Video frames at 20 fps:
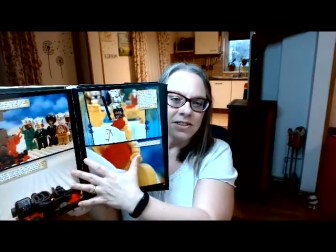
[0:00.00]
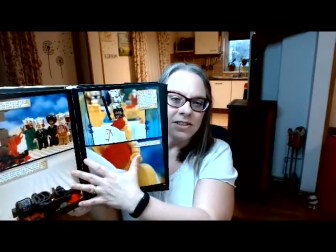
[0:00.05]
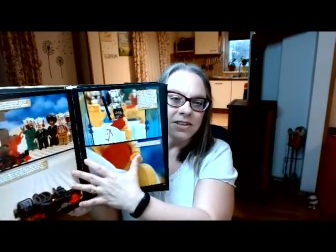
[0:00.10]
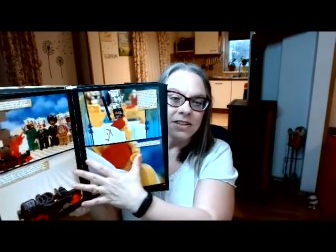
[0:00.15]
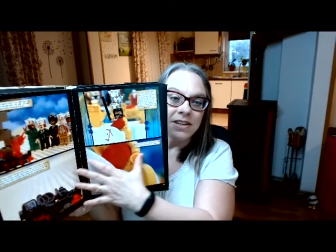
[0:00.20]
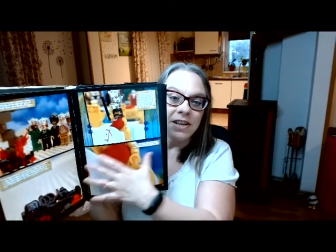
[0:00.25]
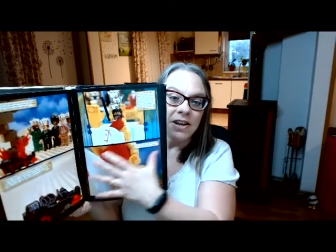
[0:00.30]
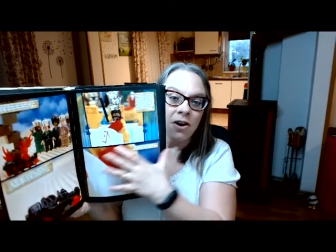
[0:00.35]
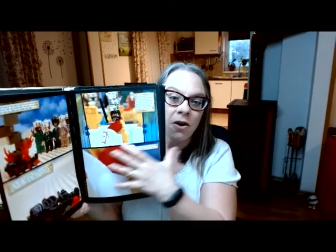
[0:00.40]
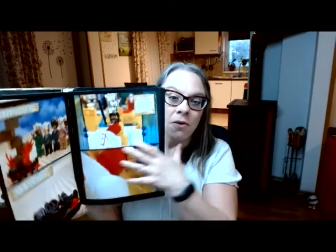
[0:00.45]

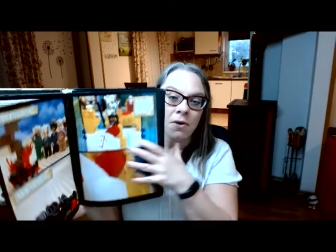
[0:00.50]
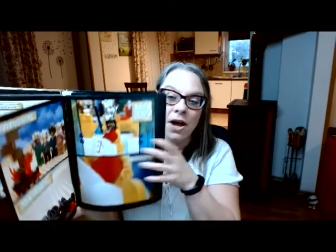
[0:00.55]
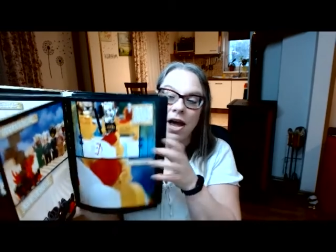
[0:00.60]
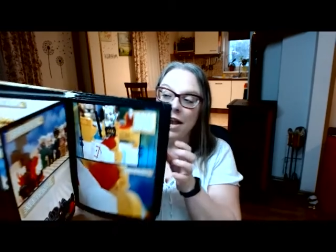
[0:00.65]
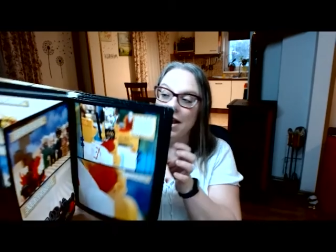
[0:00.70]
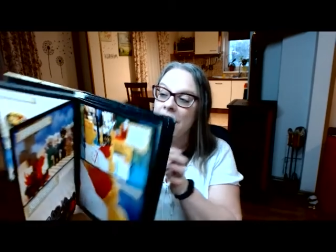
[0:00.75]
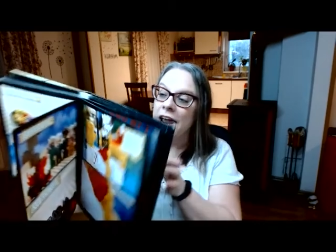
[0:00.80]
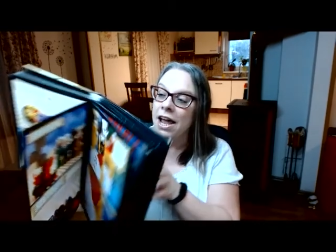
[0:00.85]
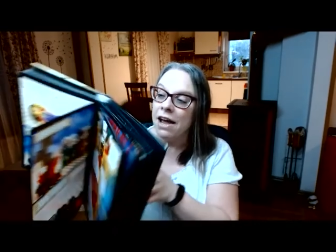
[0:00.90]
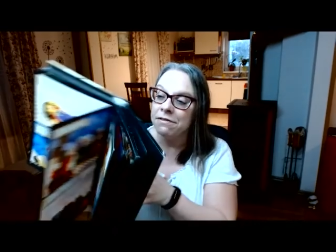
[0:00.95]
you know,
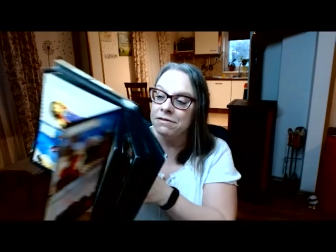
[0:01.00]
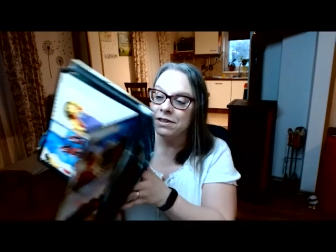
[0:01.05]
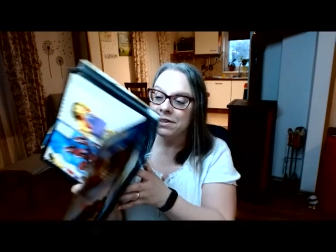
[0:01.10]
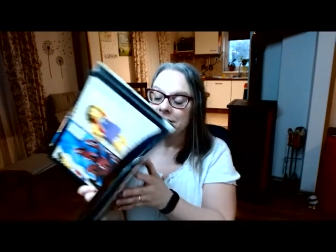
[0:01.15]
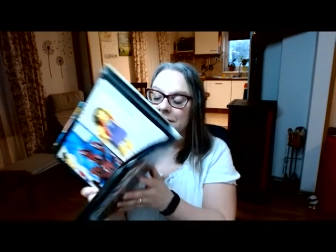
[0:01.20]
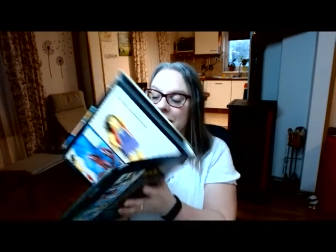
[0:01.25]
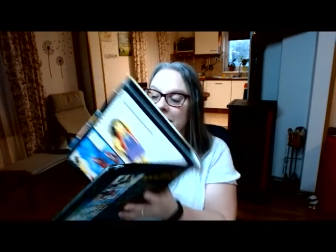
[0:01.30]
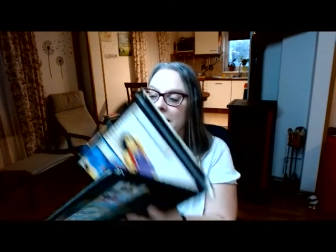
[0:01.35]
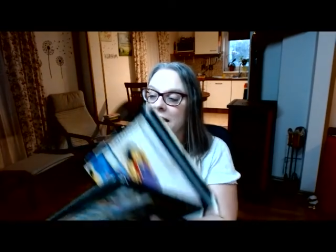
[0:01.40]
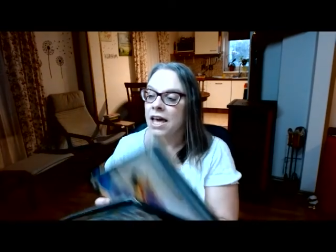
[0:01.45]
and I have to
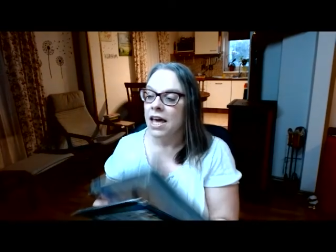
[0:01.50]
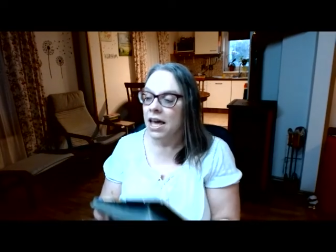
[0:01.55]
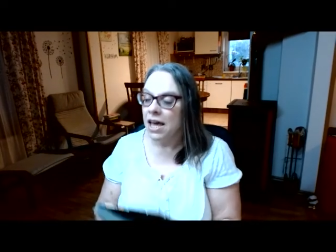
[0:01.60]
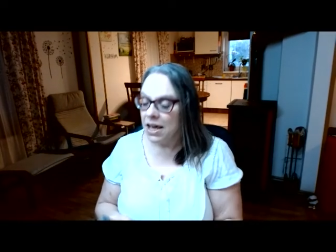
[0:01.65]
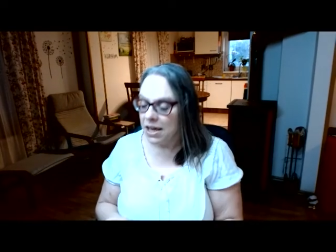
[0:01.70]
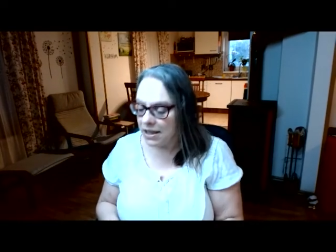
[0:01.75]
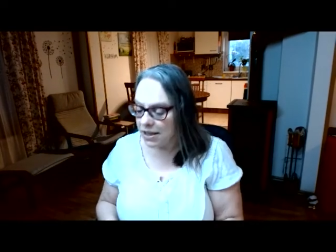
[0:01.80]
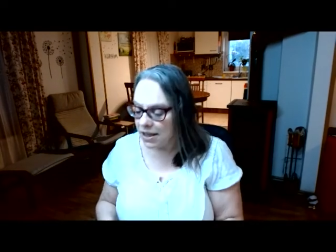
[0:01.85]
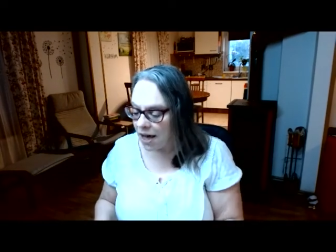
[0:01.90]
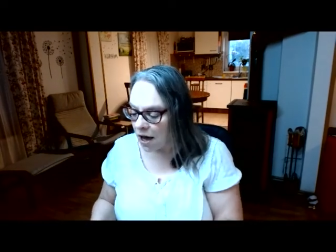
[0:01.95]
say
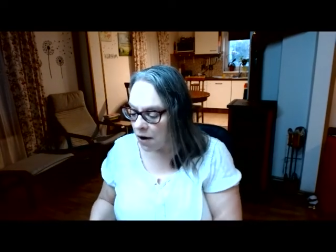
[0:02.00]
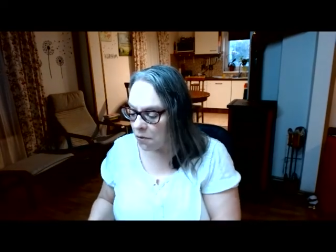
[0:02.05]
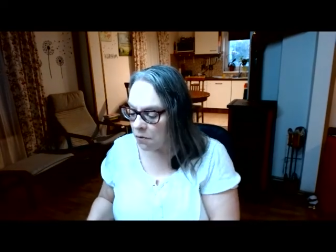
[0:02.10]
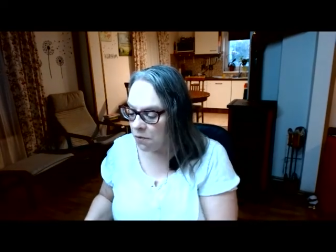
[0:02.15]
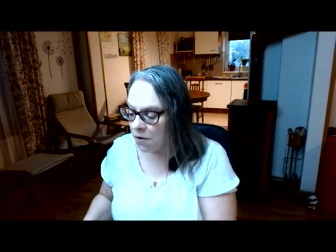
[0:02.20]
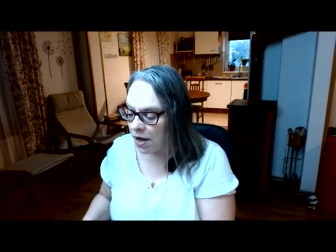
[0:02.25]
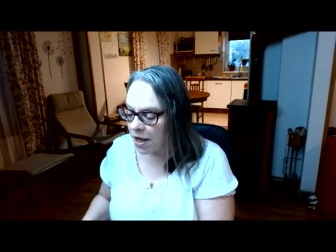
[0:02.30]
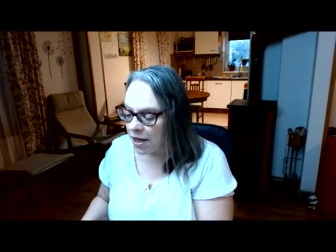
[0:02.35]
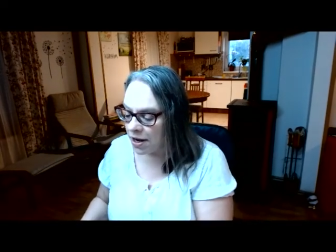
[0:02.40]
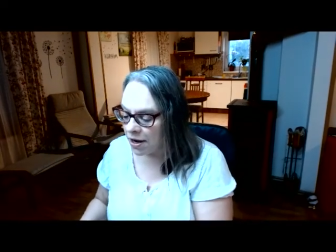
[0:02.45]
that
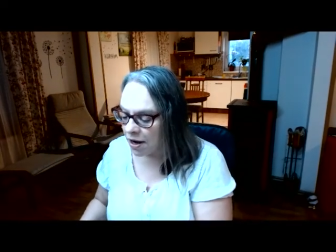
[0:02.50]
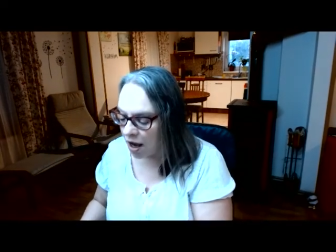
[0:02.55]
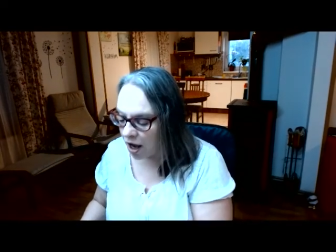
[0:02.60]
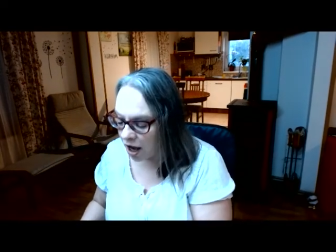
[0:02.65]
when